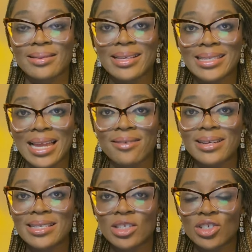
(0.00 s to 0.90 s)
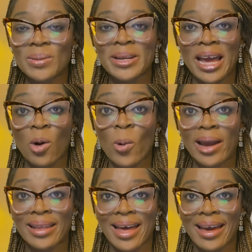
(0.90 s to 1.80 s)
The salaries in Germany are
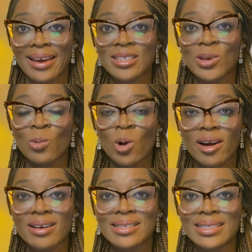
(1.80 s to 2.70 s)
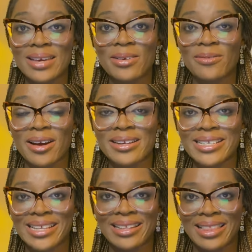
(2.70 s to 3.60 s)
quite high, so workers live a very
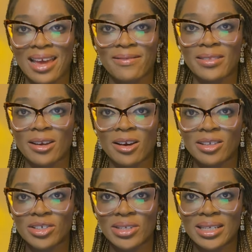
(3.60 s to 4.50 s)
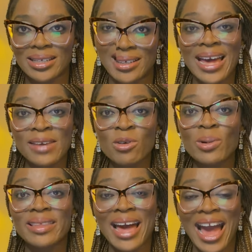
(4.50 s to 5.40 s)
decent life in the country. And even
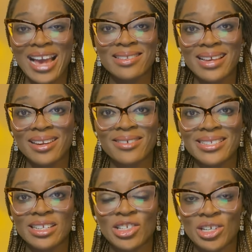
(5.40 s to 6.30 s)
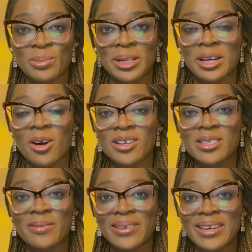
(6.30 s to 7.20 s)
with the high salaries in Germany, the
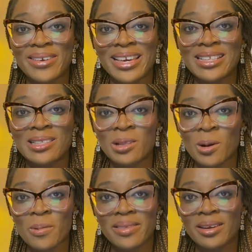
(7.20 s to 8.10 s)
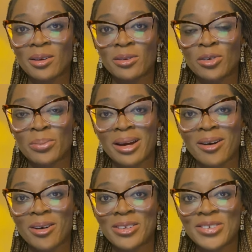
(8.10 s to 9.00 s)
cost of living is lower than other
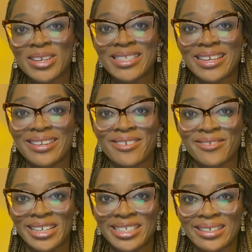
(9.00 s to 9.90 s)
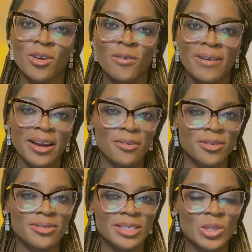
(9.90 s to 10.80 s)
European countries in the region. You find
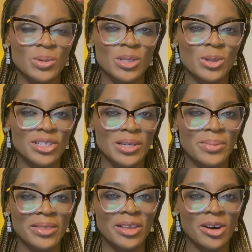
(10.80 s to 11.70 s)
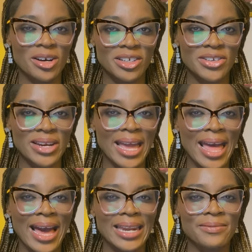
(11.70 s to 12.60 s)
groceries to be so cheap in the country,
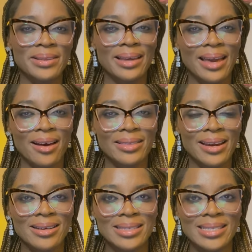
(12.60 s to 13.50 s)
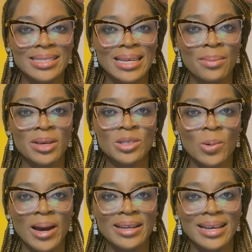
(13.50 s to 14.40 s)
and even the healthcare system is
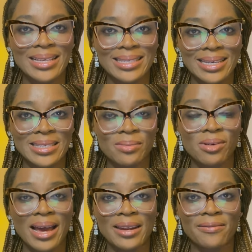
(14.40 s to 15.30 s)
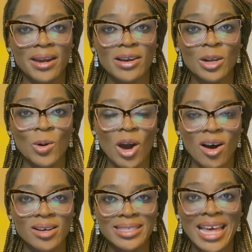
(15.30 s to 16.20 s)
quite accessible at a very low
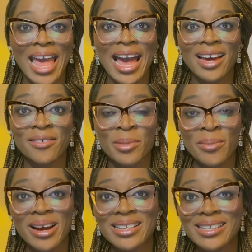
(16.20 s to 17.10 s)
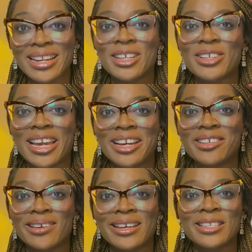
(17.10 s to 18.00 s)
cost. And remember I said
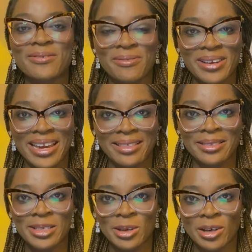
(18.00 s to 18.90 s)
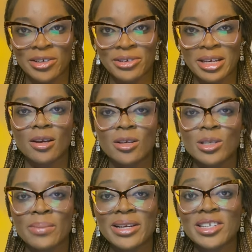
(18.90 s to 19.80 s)
education is free in this country.
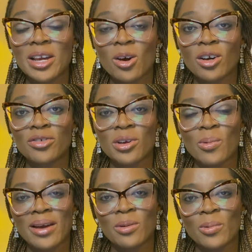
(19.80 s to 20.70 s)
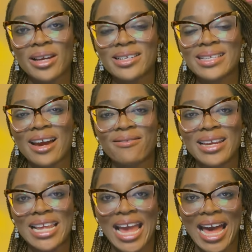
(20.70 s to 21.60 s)
So imagine a country where the wages are
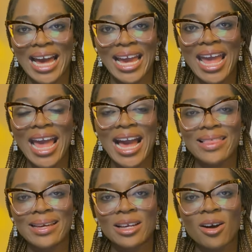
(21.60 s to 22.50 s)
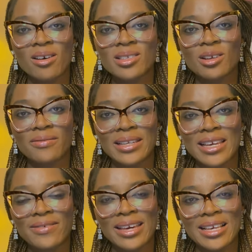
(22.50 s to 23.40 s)
really high and then the cost of
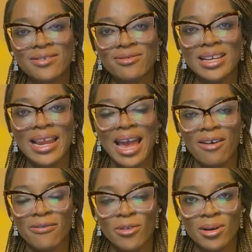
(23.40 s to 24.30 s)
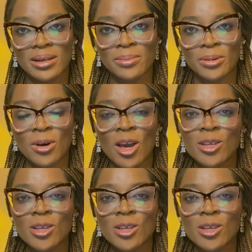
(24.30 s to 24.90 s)
living is really affordable.